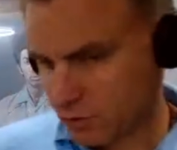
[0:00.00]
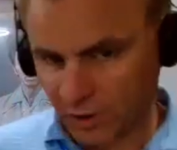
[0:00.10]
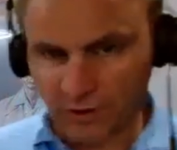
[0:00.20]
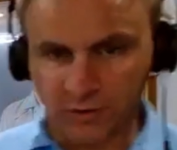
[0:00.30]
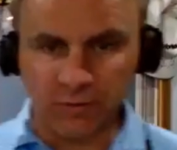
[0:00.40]

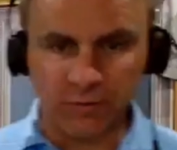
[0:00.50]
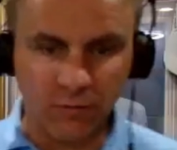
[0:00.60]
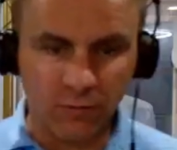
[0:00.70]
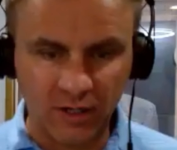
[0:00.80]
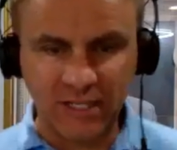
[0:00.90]
20
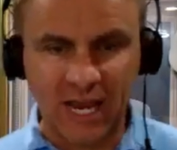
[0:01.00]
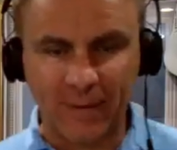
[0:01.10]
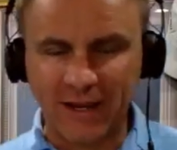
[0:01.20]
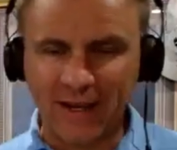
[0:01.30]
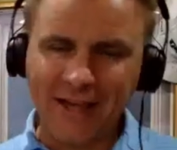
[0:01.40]
group one
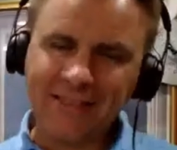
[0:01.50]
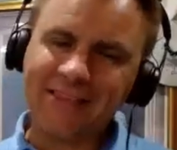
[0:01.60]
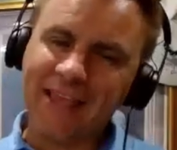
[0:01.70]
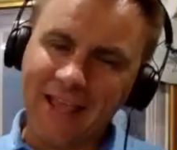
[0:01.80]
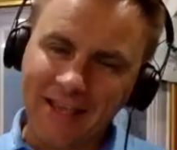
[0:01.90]
time, and I
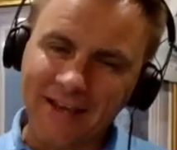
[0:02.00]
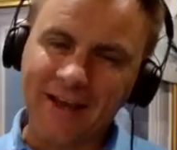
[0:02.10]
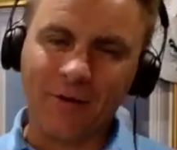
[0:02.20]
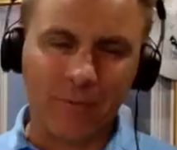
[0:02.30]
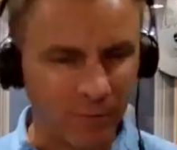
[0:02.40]

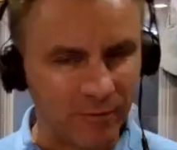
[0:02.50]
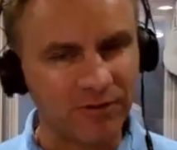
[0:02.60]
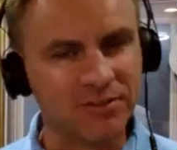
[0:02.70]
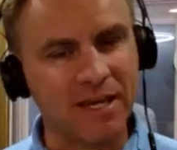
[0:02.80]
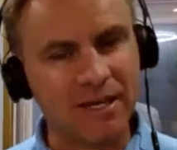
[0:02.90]
think I remember
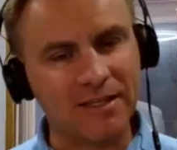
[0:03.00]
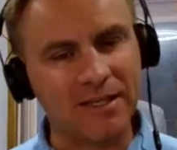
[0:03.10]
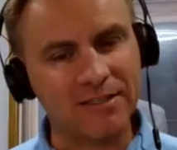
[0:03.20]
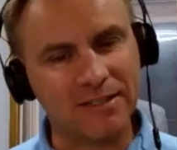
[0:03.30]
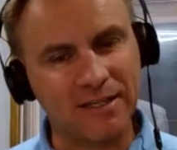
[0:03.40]
you saying
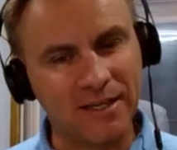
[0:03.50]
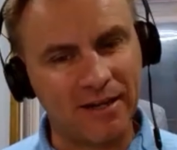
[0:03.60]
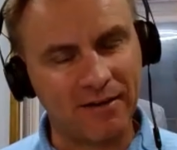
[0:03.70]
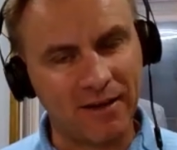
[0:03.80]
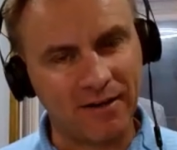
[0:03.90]
this,
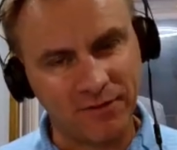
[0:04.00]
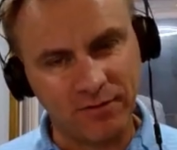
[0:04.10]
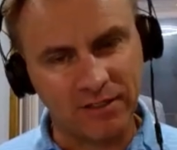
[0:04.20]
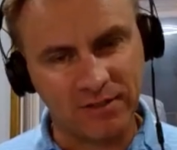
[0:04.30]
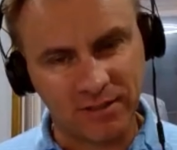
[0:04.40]
and
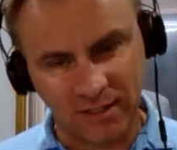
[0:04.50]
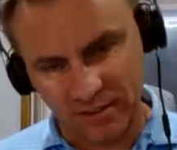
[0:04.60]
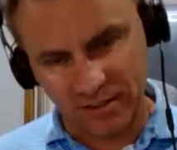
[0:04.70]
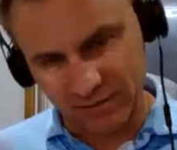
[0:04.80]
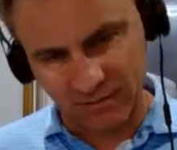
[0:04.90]
if you didn't
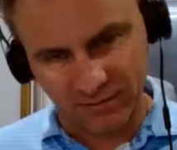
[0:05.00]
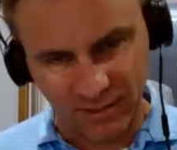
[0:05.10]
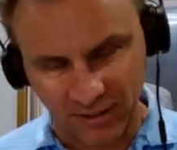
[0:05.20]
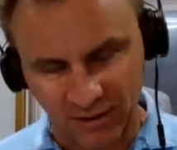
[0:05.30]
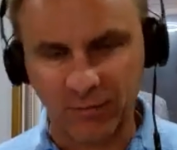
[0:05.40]
say this,
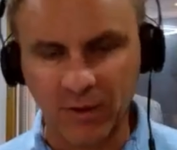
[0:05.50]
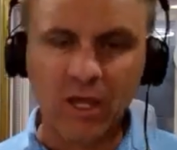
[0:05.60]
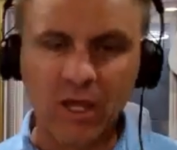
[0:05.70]
then don't.